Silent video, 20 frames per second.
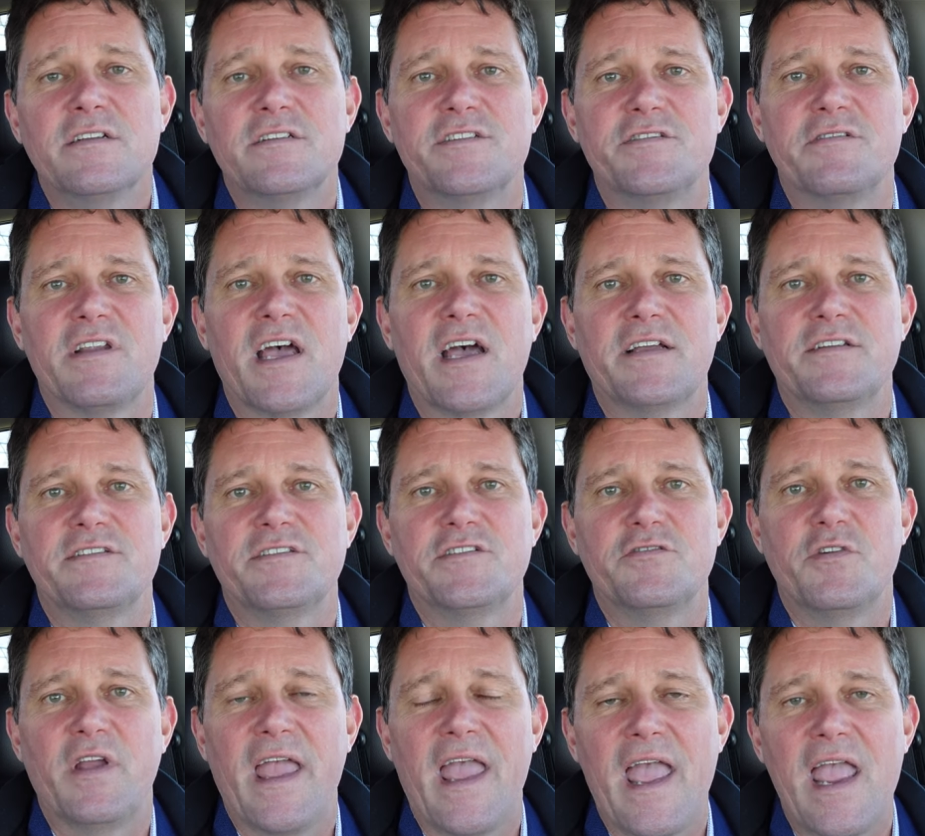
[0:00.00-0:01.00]
Do not
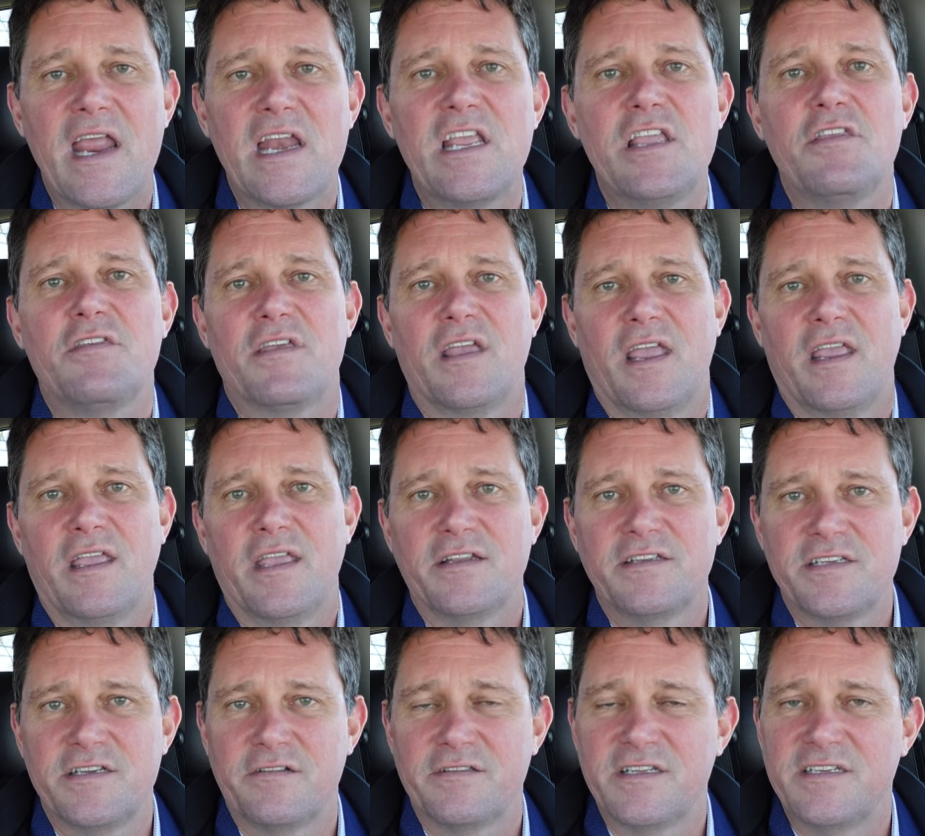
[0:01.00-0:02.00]
do anything
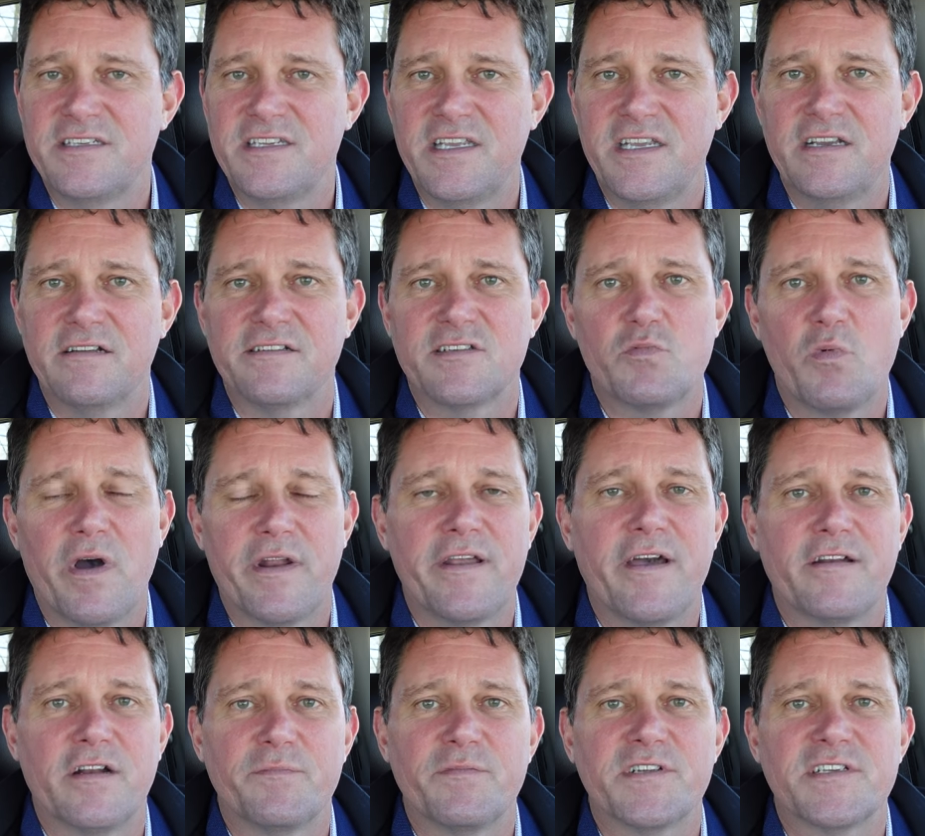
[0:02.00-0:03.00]
until the deal is
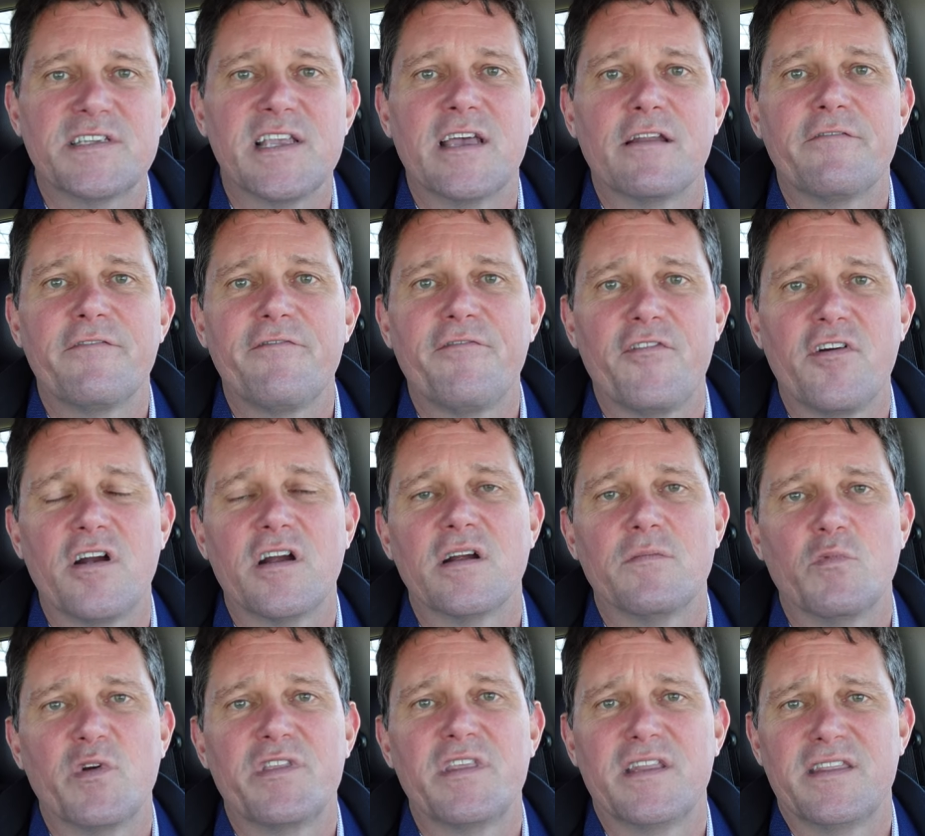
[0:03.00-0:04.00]
100%
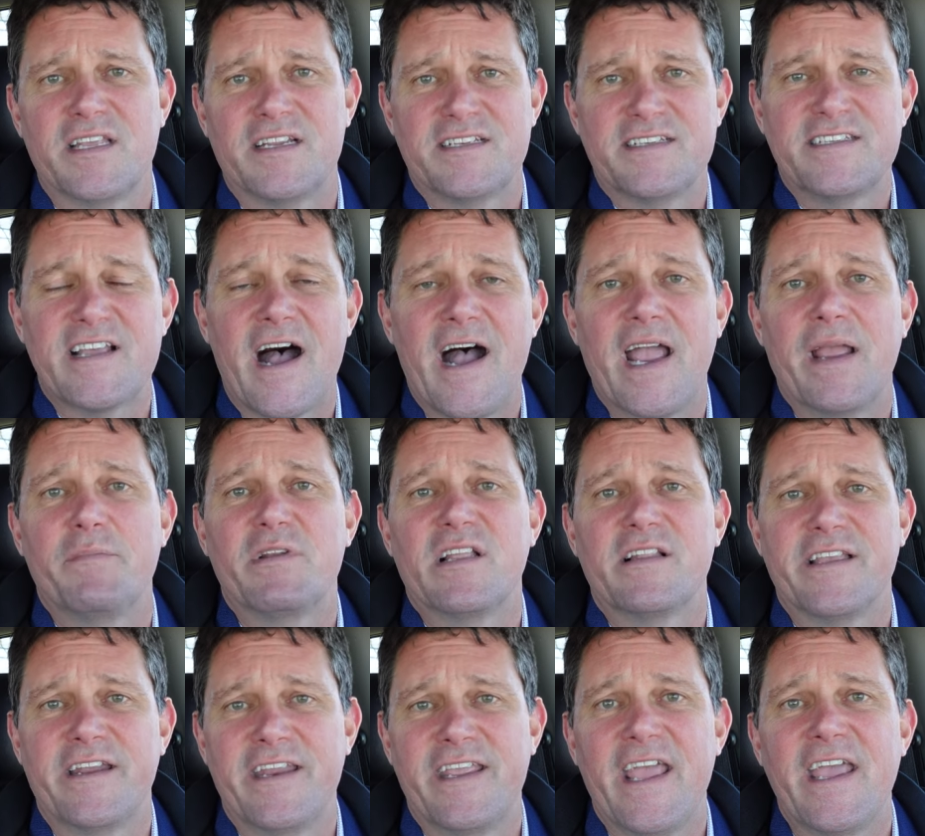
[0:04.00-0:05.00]
firm within the time
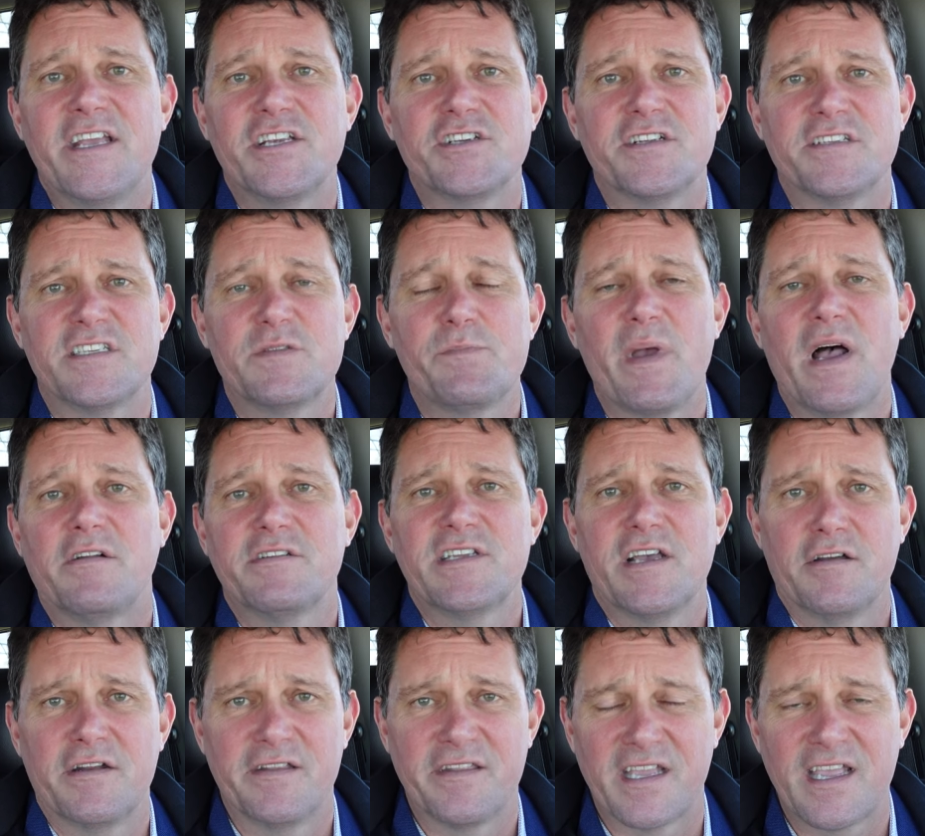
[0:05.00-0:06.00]
delineation spelt
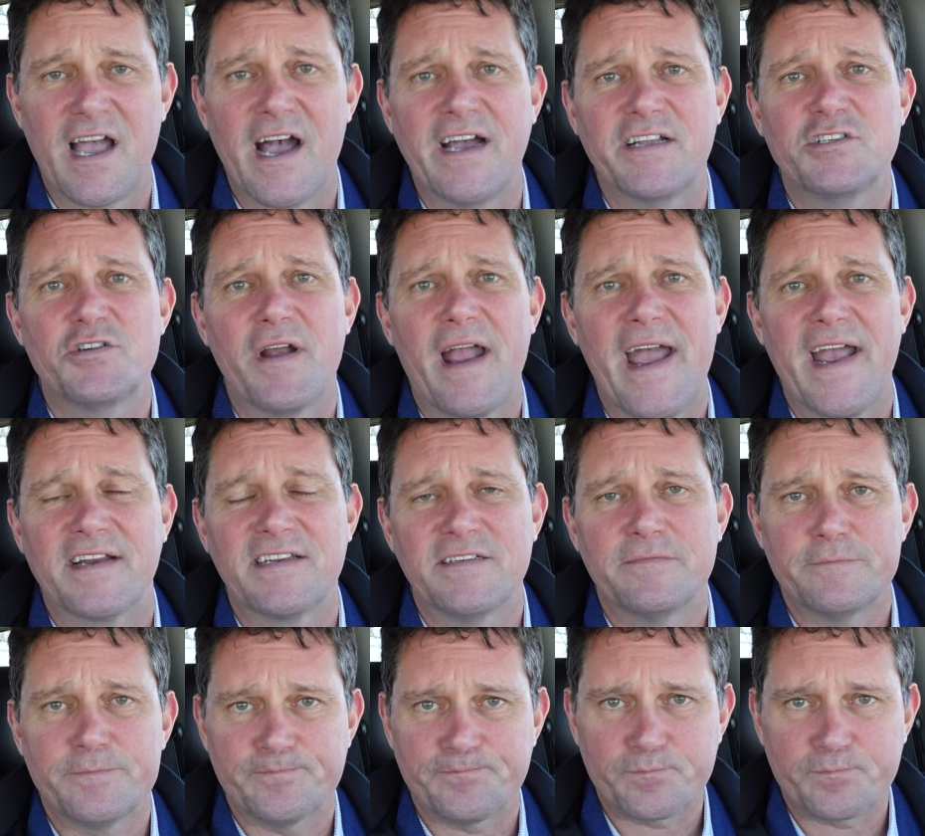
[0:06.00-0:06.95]
out in the contract.